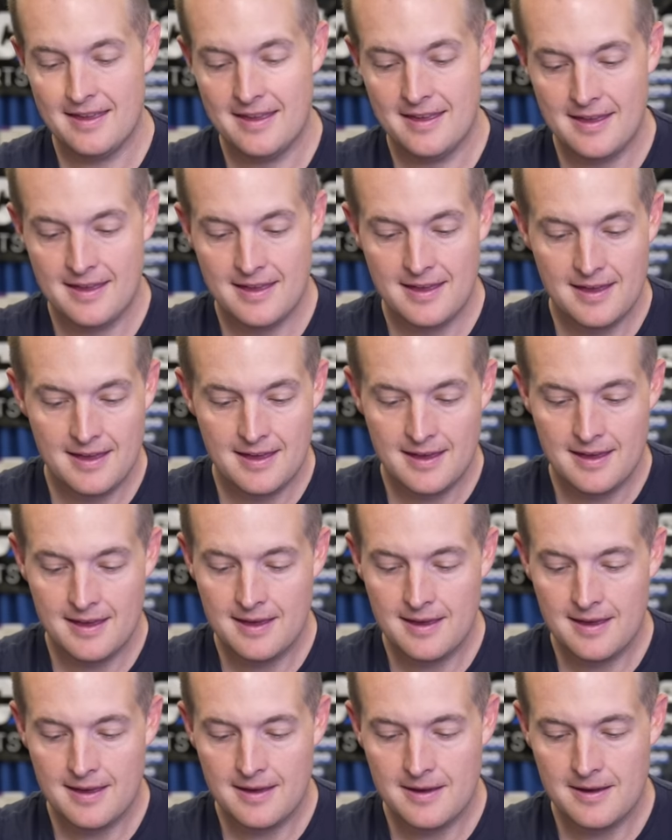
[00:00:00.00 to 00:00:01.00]
a, that was just a
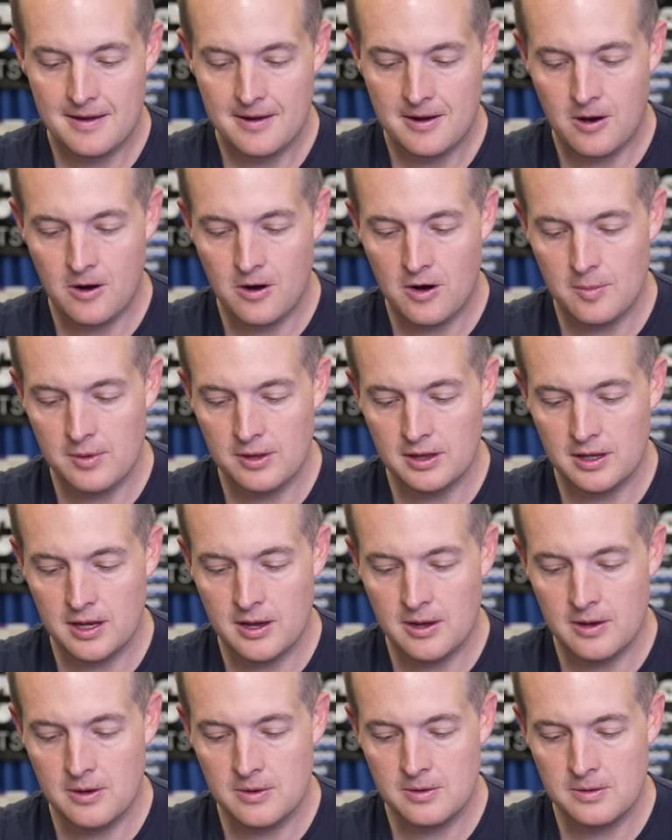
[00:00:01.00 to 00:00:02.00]
freebie. Karl
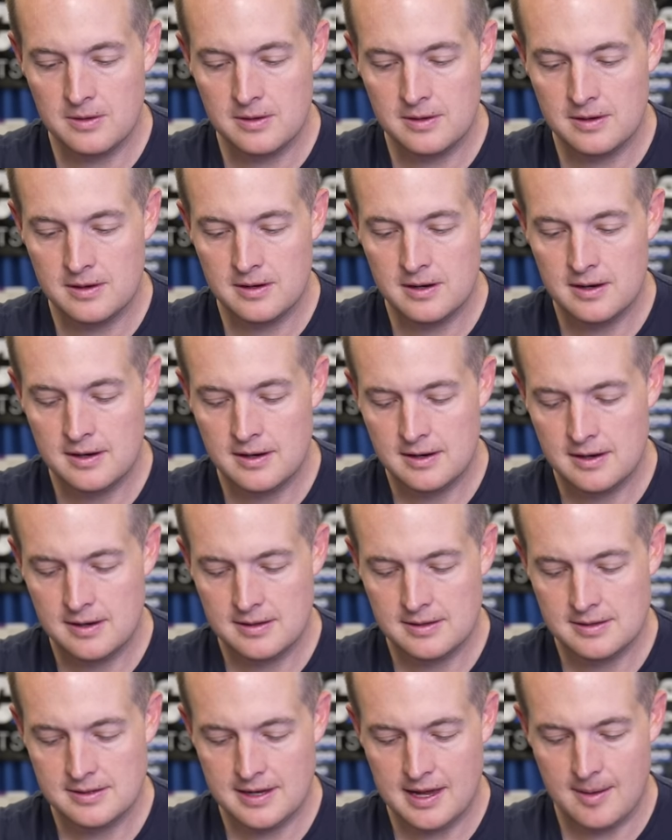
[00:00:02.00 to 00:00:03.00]
Malone,
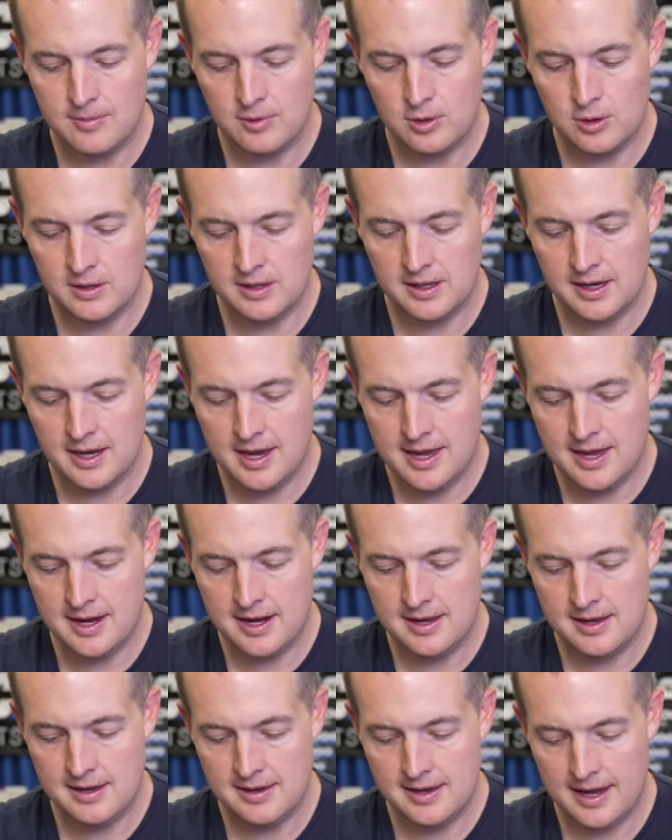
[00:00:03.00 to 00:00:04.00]
Tom
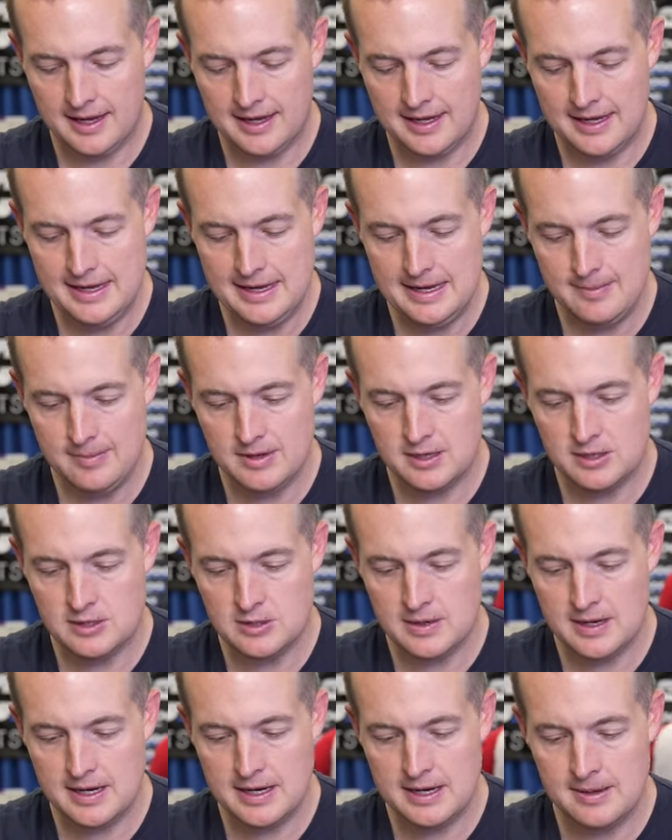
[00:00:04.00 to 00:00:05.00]
Gugliotta, Hakeem the
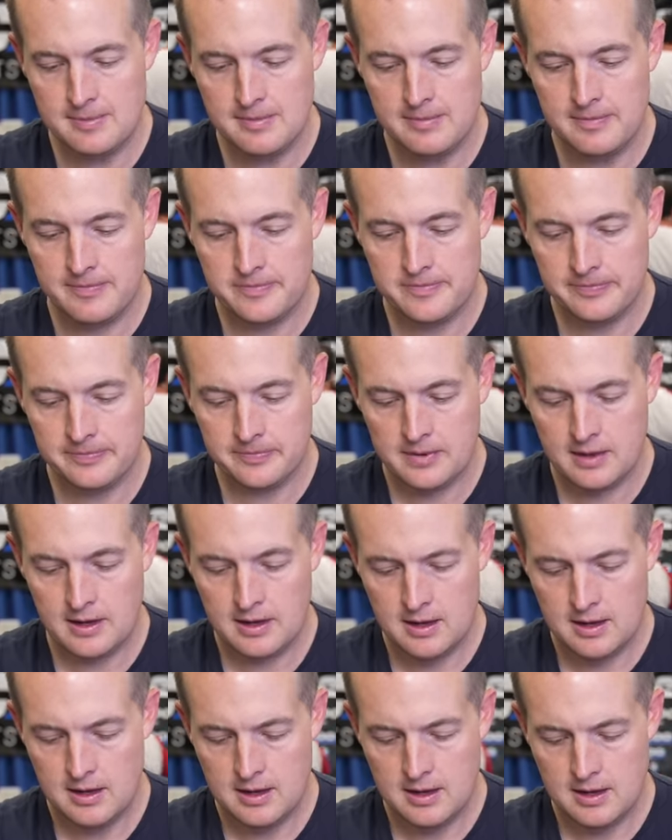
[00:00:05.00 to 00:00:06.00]
Dream,
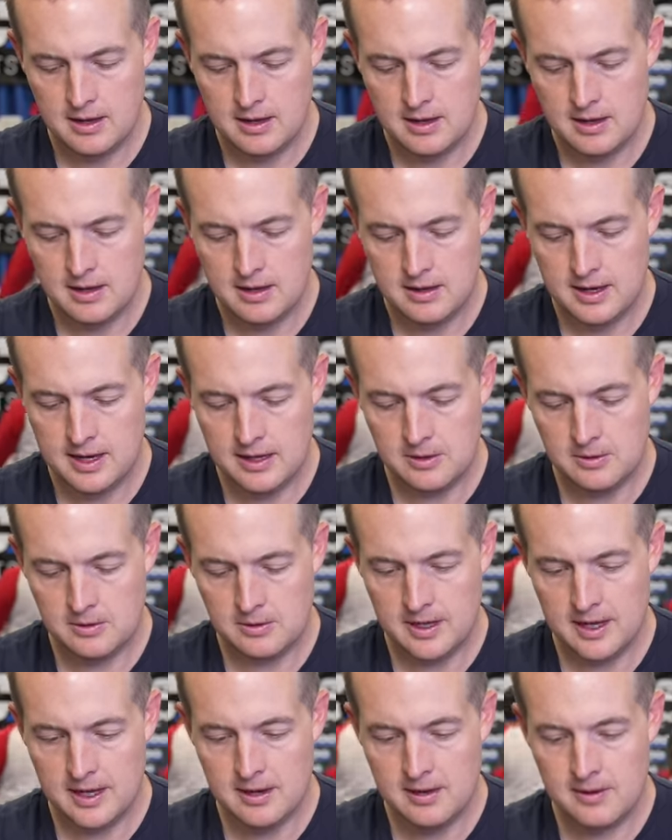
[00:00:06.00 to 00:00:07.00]
Kendall
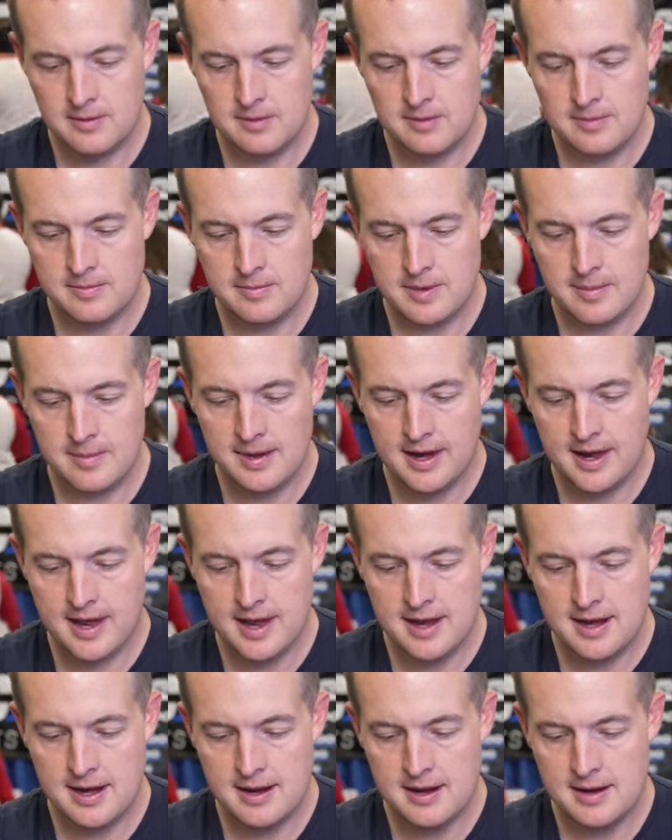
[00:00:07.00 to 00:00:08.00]
Gill, my
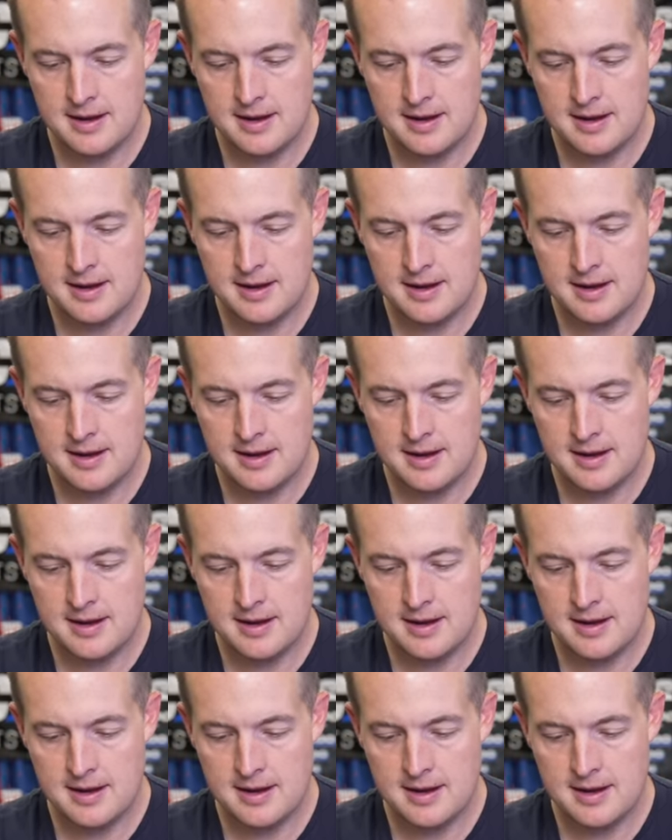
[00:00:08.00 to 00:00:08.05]
man.